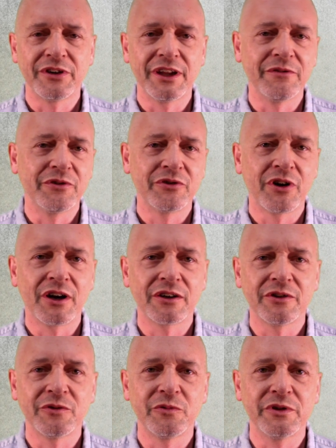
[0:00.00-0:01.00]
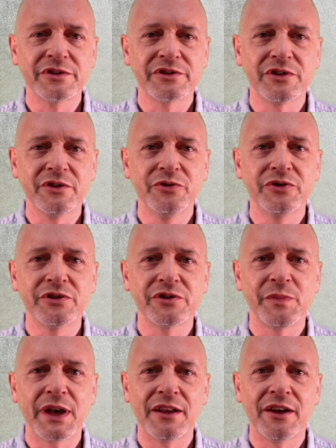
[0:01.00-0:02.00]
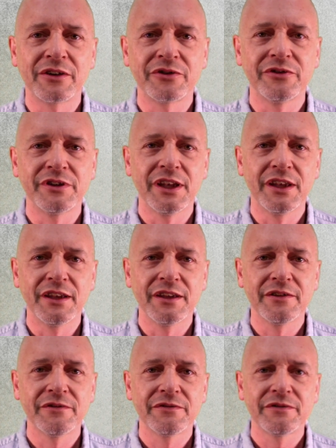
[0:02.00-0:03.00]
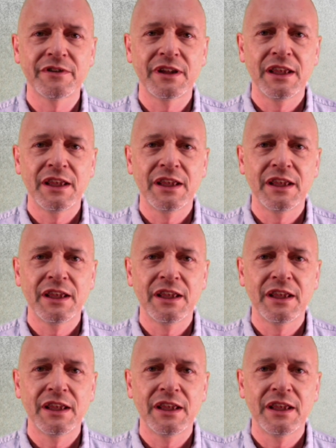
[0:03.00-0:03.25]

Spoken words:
David Crocker with Solutions by Dr. Dave.